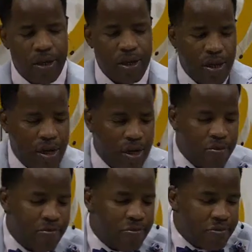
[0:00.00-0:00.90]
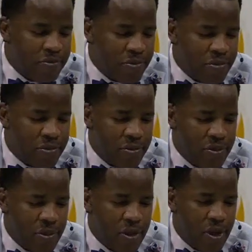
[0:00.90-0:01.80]
Um, ehm,
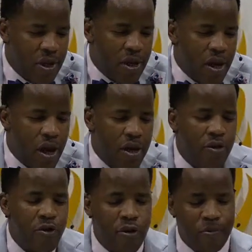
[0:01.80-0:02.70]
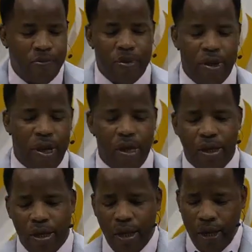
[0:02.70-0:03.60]
I hope that I
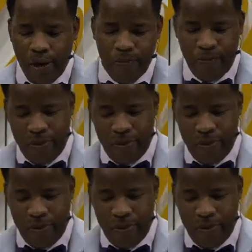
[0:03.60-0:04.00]
can get up